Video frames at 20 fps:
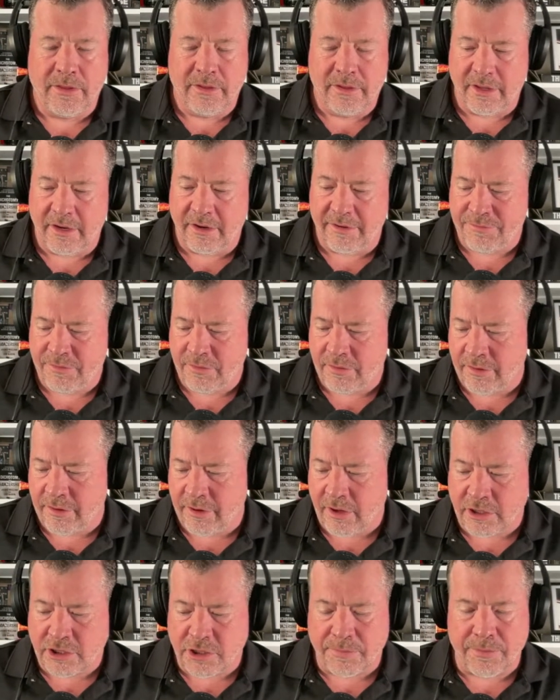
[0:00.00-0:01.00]
And if you're an
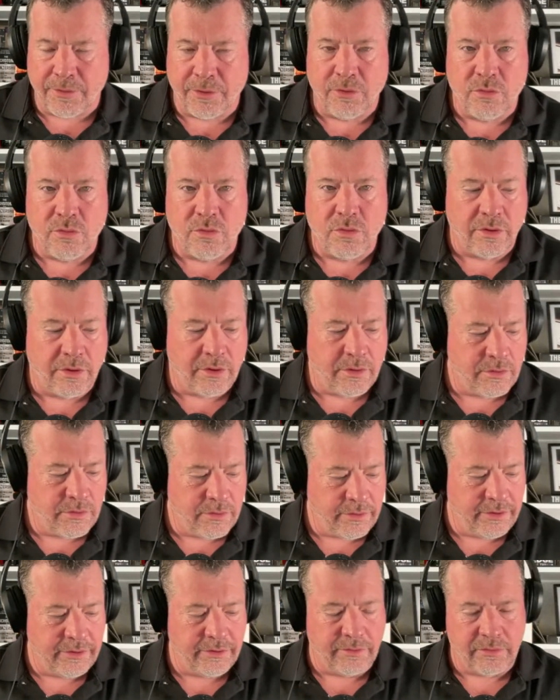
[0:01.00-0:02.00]
entrepreneur or
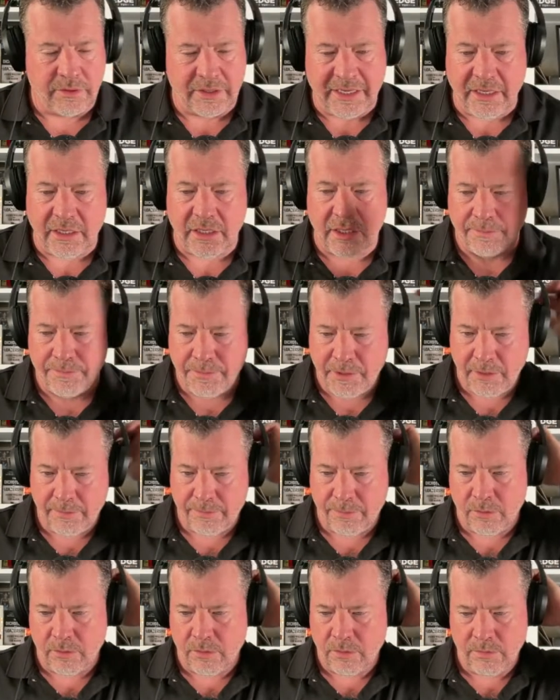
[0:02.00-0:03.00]
you're leading
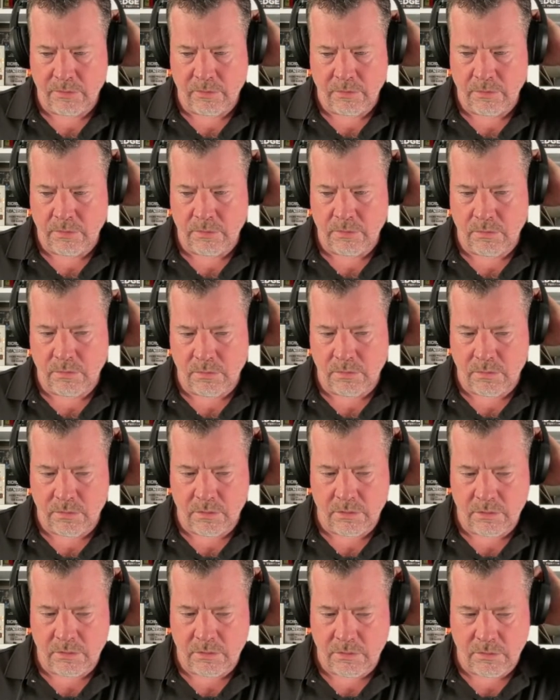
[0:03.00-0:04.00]
people,
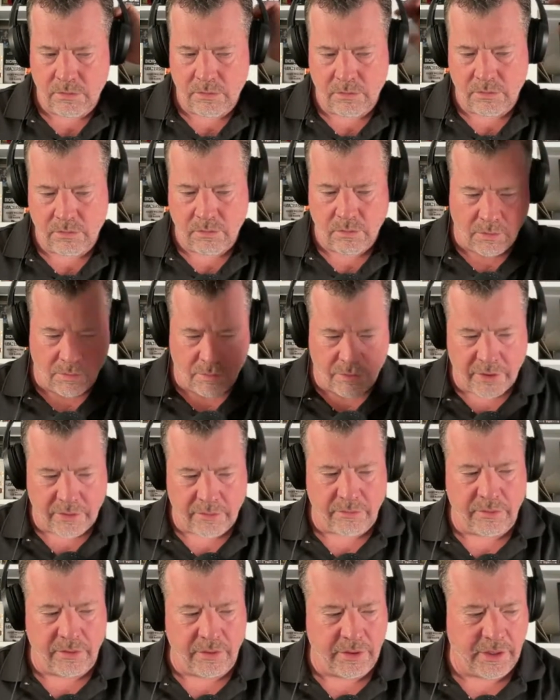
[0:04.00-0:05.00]
what would it
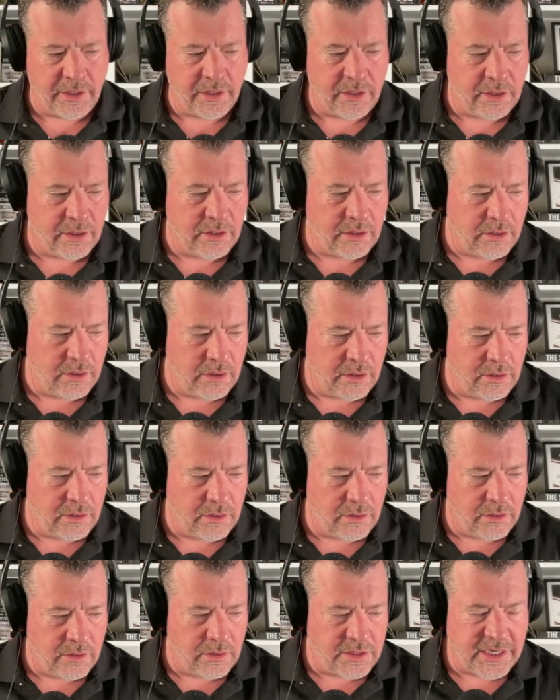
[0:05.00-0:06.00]
really
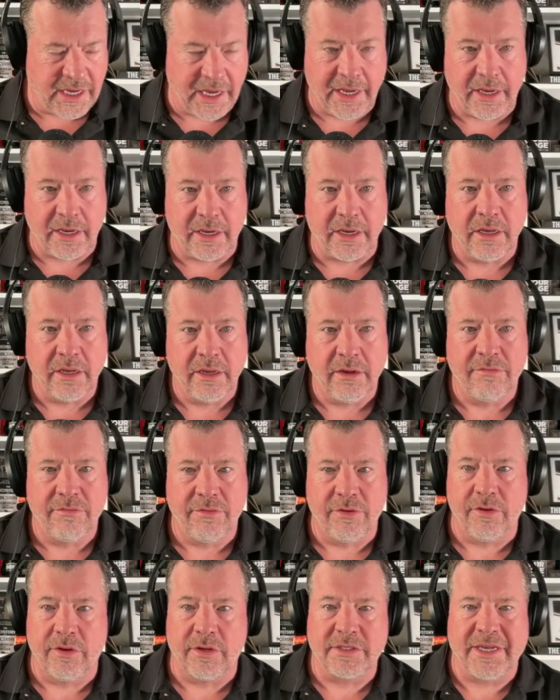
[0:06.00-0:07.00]
take for
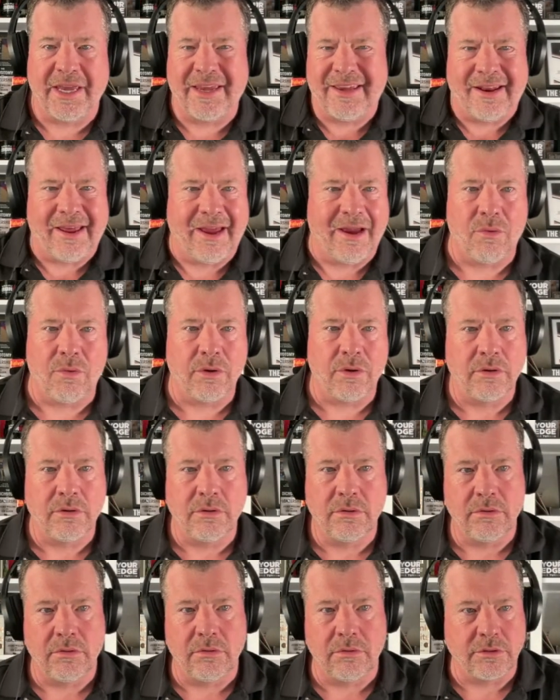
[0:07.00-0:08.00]
you to take an hour
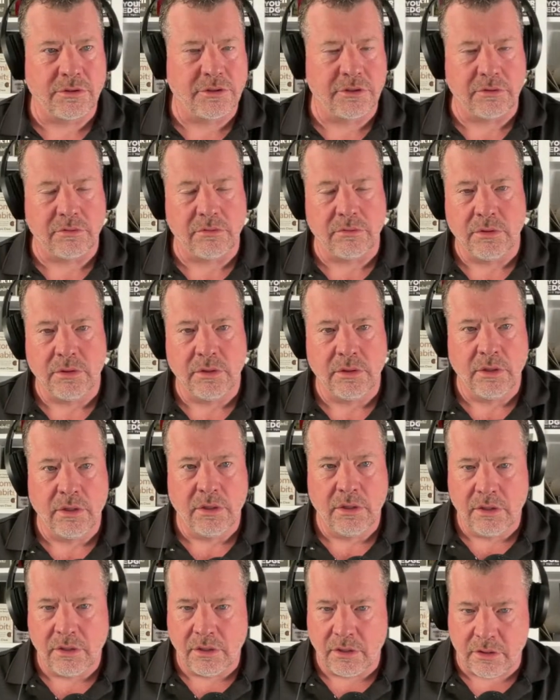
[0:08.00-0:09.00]
or two
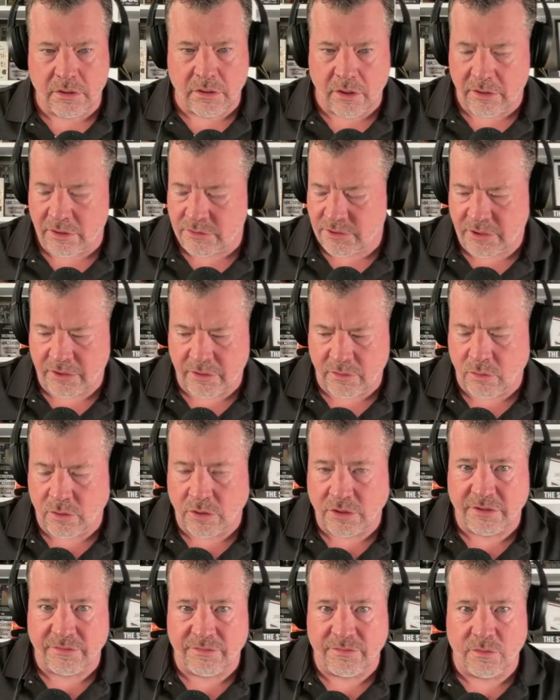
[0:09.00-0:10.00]
across the
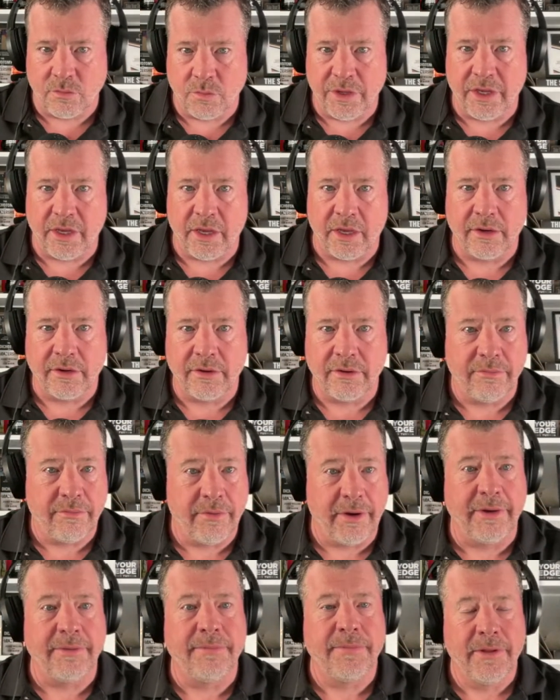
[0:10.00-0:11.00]
course of the weekend,
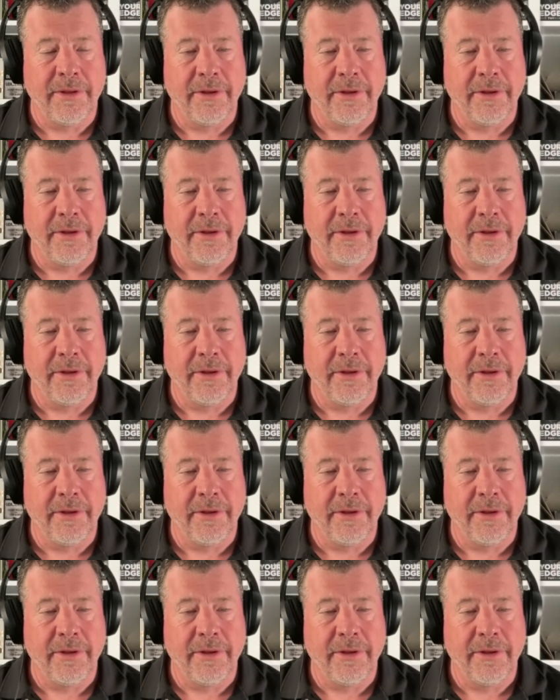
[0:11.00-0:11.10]
right?